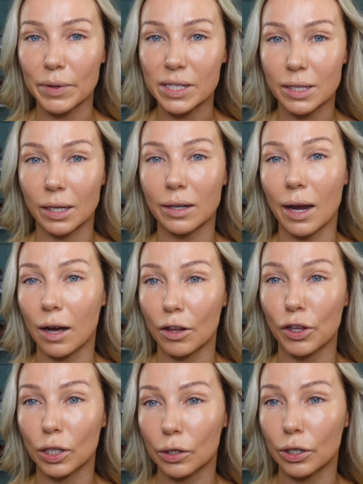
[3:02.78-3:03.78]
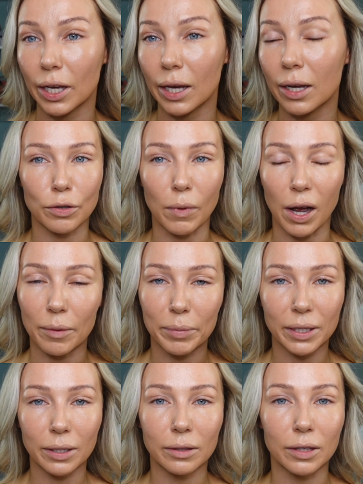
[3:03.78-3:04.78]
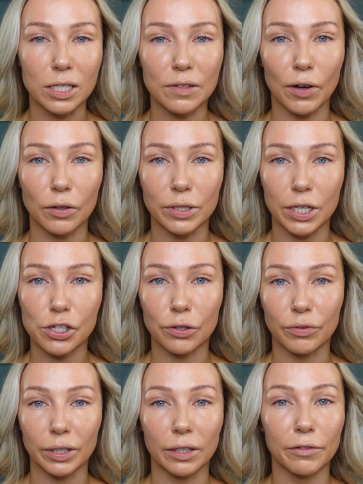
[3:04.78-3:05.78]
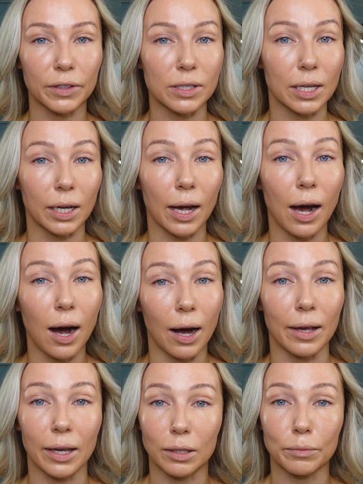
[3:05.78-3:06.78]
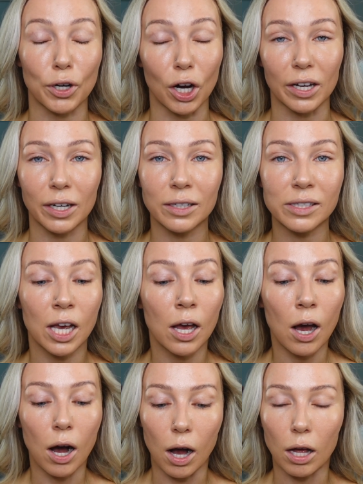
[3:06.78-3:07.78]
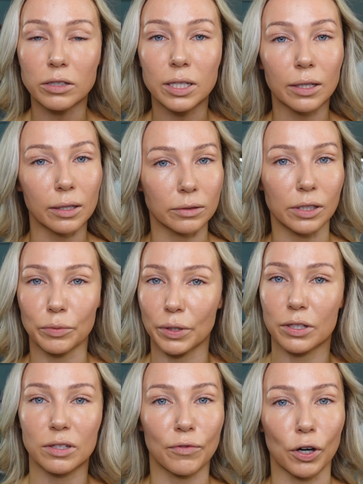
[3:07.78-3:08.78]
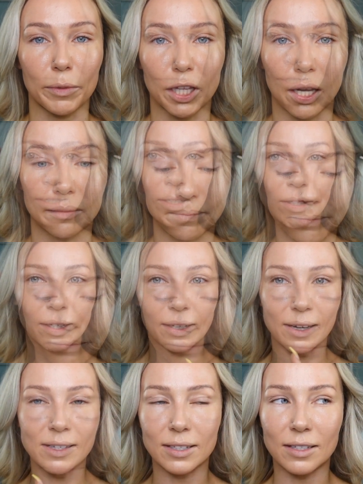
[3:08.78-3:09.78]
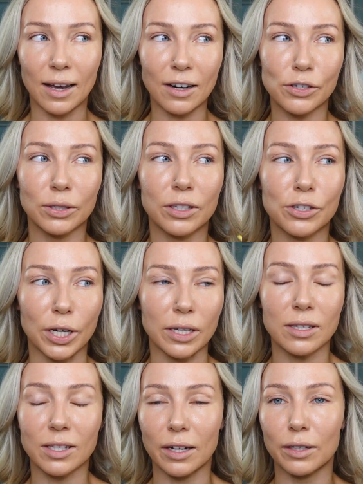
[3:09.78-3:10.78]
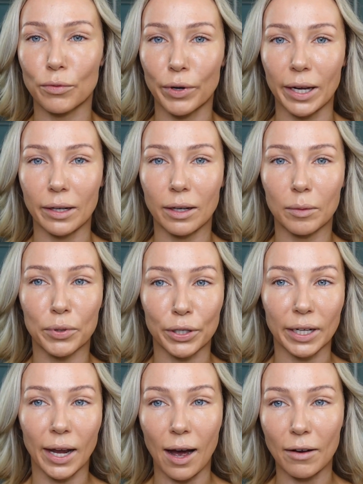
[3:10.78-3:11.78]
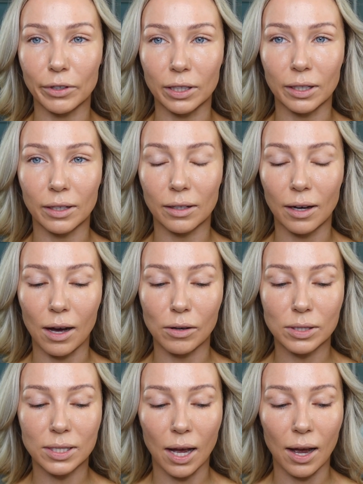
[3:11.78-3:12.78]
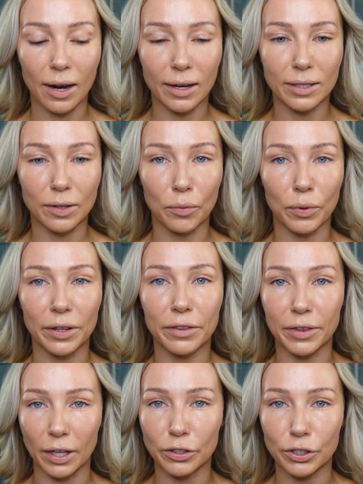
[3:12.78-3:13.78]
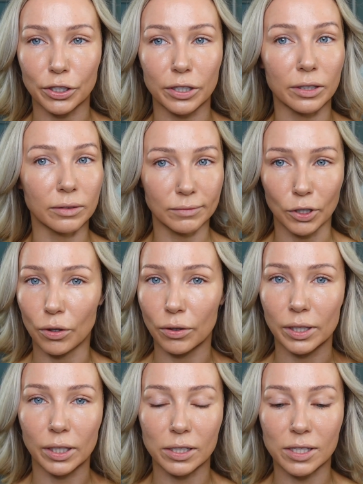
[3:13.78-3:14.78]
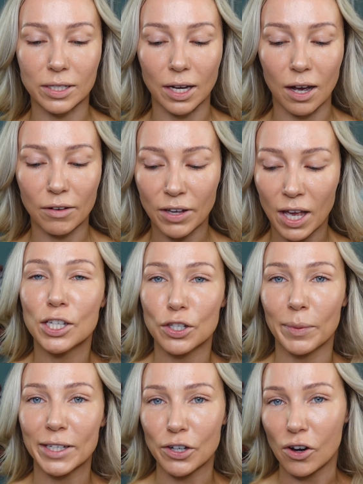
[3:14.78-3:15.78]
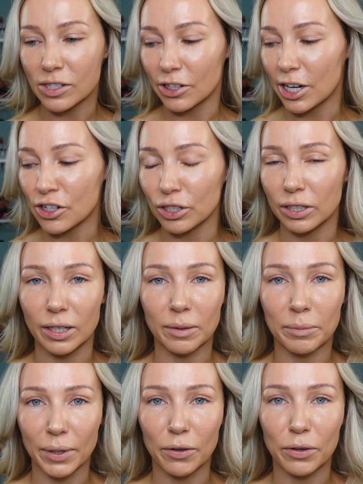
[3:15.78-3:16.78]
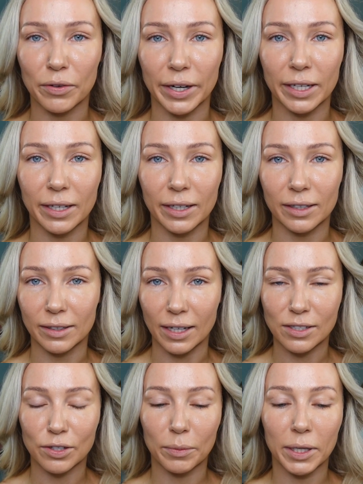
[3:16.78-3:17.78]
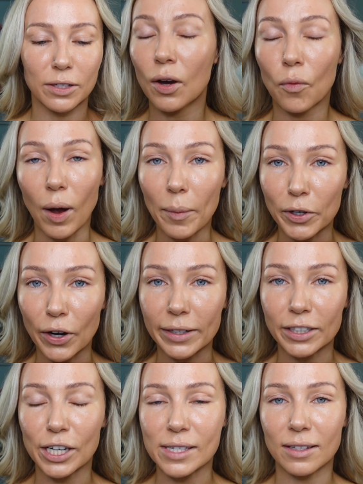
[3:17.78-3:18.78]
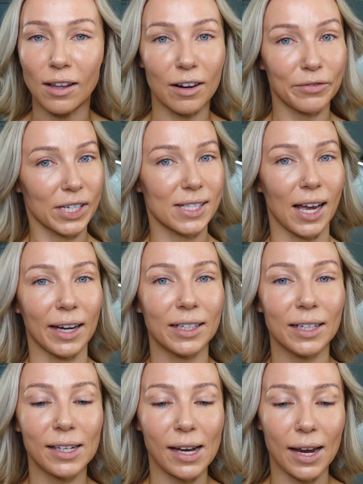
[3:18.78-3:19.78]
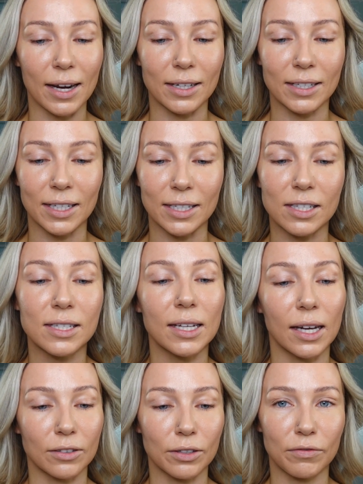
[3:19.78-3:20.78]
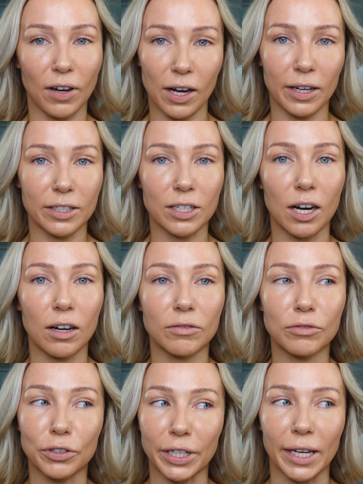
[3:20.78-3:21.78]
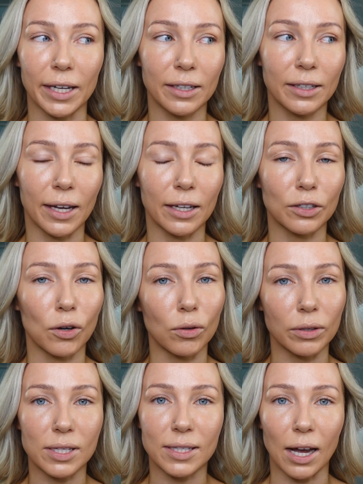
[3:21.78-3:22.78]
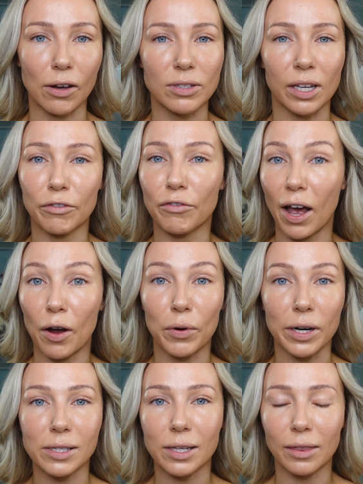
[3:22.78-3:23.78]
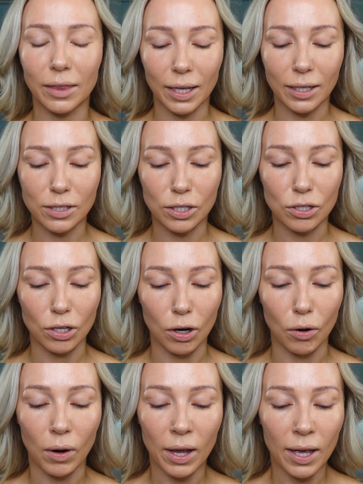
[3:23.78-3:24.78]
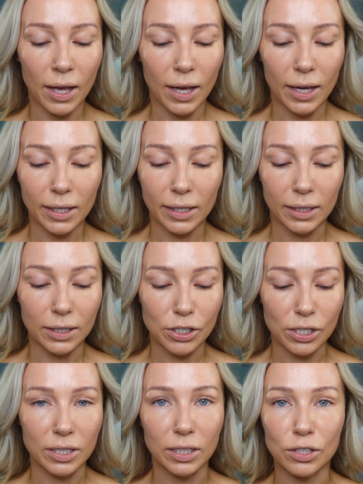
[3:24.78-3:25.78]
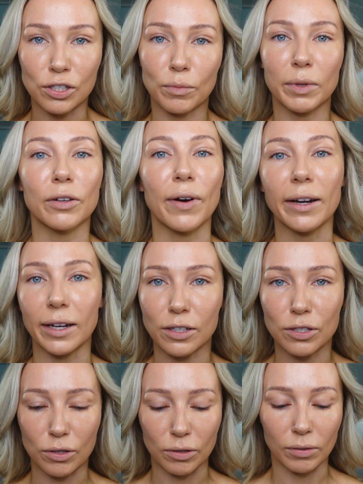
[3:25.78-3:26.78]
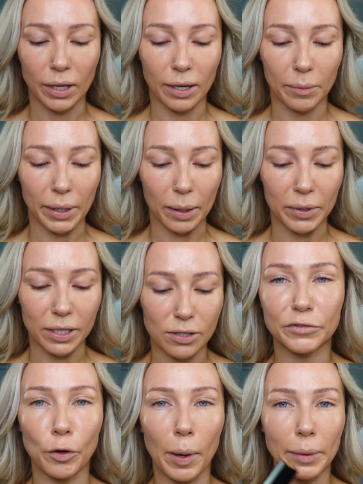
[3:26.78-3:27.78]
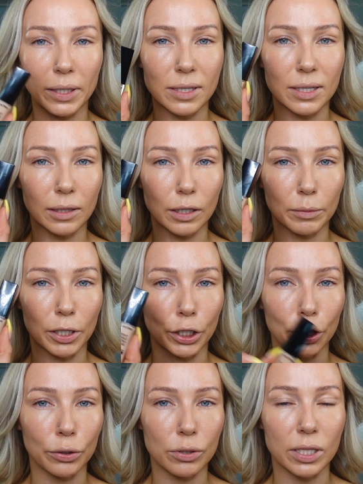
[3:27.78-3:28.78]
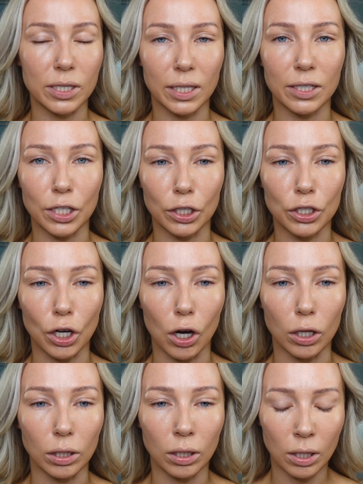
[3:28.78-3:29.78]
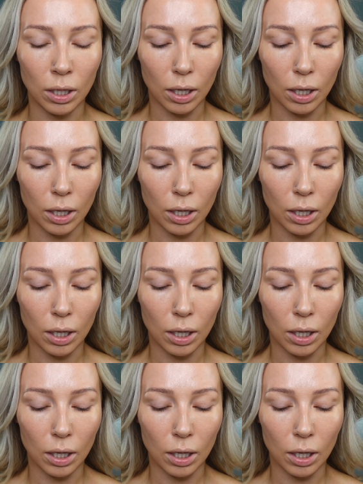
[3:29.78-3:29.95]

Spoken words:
my skin healthy looking. To my opinion, this foundation really feels like a high-end product. Ulta killed it with this formula. Okay guys, it actually just started raining pretty heavily outside with thunder, all the good stuff. So my dogs are actually both right here next to me. Weimaraner has a lot of anxiety and he's terrified of rain and all the sounds like fireworks and things. So he just needs to be right next to you like a baby. For my concealer, I'm gonna use a Tint Idole